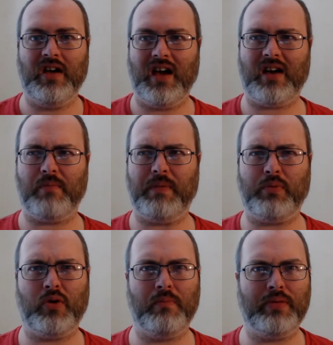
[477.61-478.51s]
I got
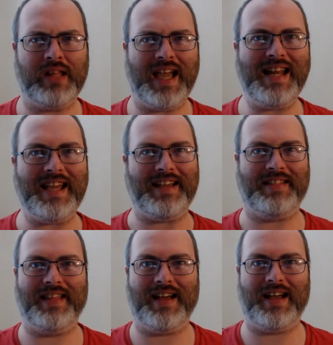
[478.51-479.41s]
people complaining
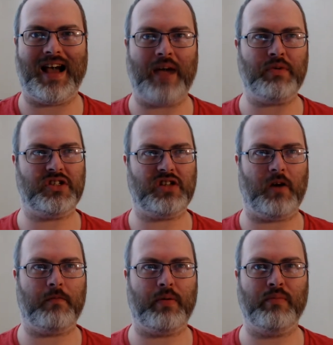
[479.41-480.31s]
that I was
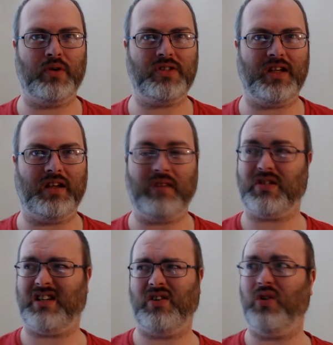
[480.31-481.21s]
self-promoting. And I was
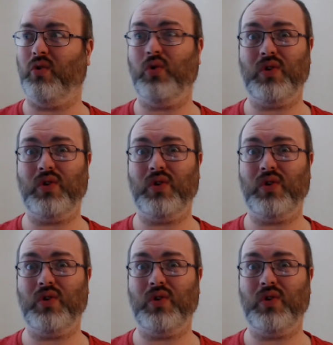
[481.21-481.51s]
like, no,